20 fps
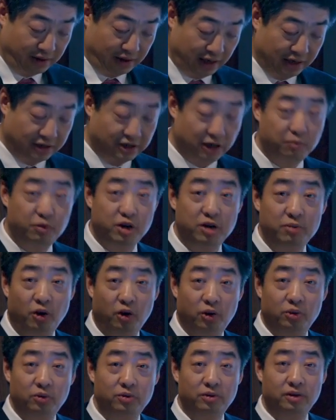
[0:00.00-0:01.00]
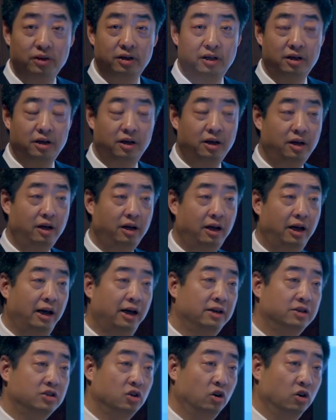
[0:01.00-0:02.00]
As a people,
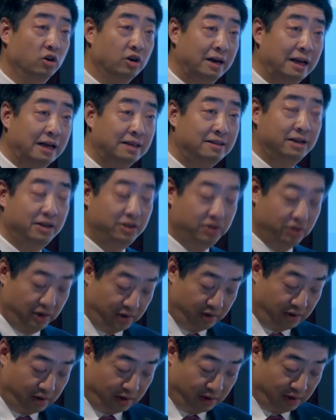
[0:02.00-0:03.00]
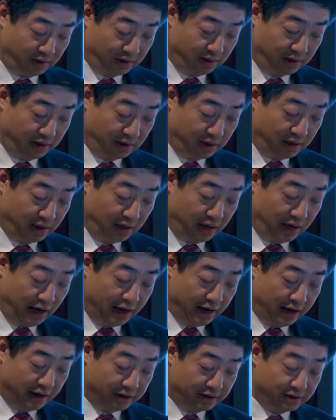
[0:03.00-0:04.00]
as organizations,
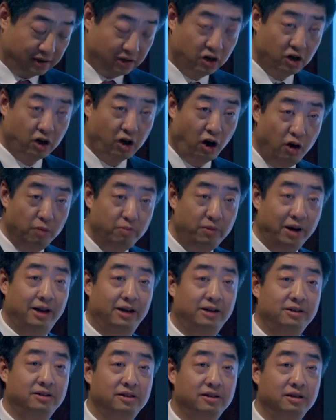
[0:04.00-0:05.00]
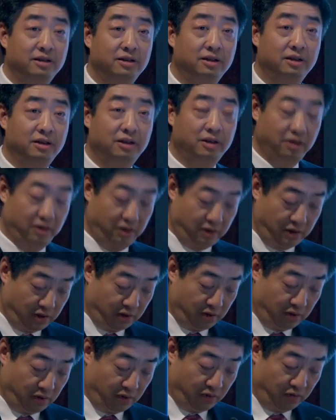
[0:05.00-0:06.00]
as companies,
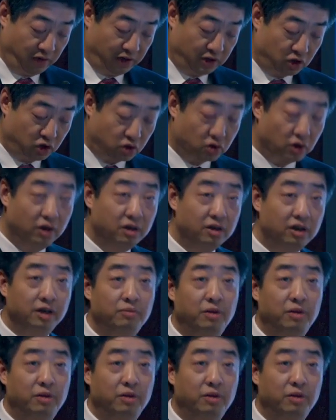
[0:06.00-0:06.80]
we strongly